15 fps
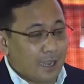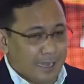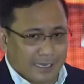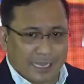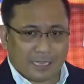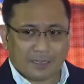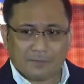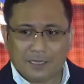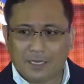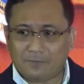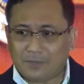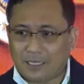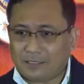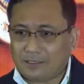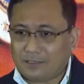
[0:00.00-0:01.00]
I
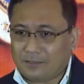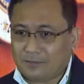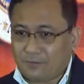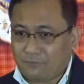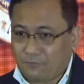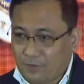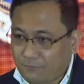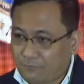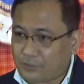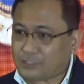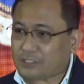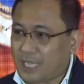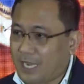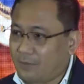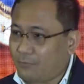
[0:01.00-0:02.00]
believe that for the
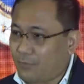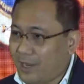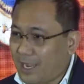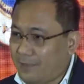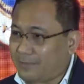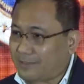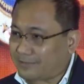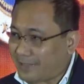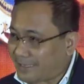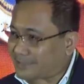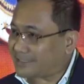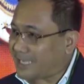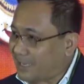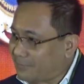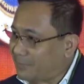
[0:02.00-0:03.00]
first time, we have a
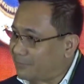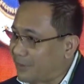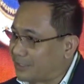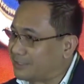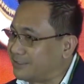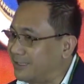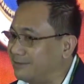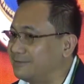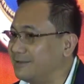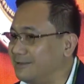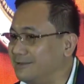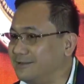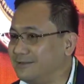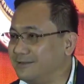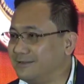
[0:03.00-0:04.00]
tech-savvy President,
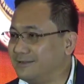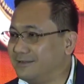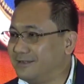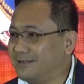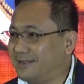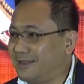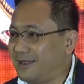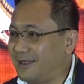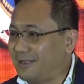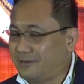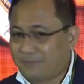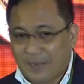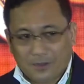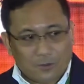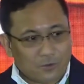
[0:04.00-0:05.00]

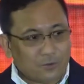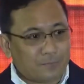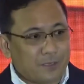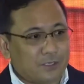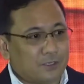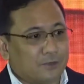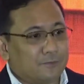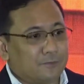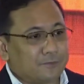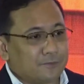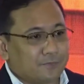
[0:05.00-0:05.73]
in my own opinion.